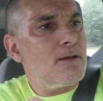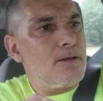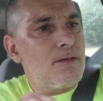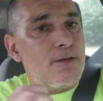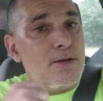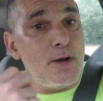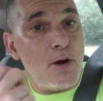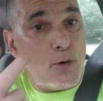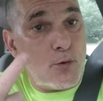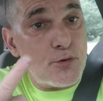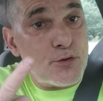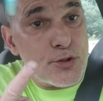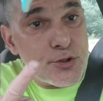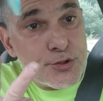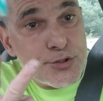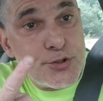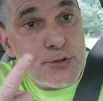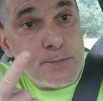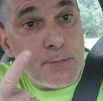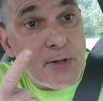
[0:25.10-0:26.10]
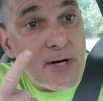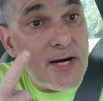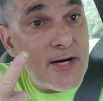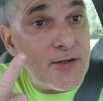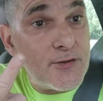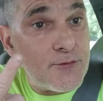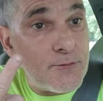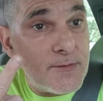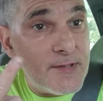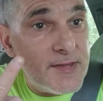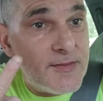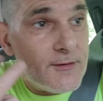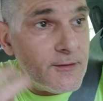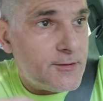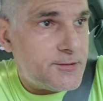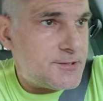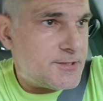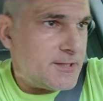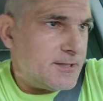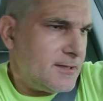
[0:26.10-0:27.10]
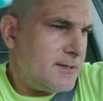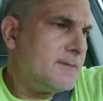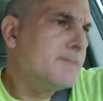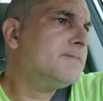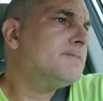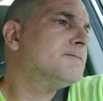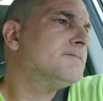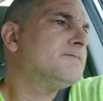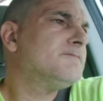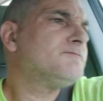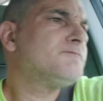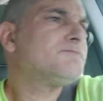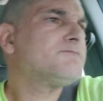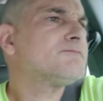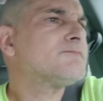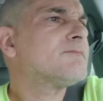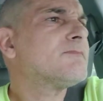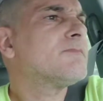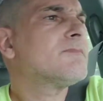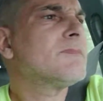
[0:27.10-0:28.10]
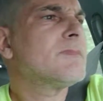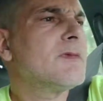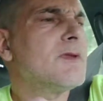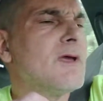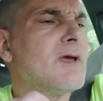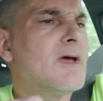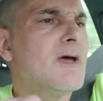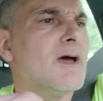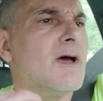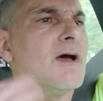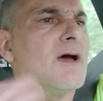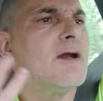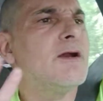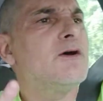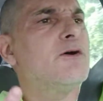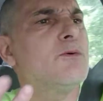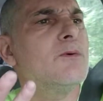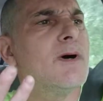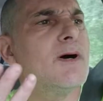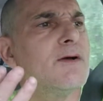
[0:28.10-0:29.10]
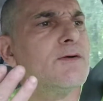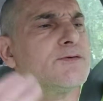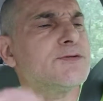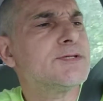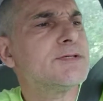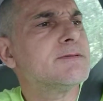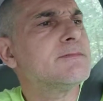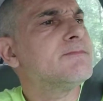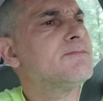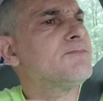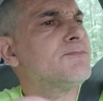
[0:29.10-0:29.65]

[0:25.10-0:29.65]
the owner of Superhair 313, and who else?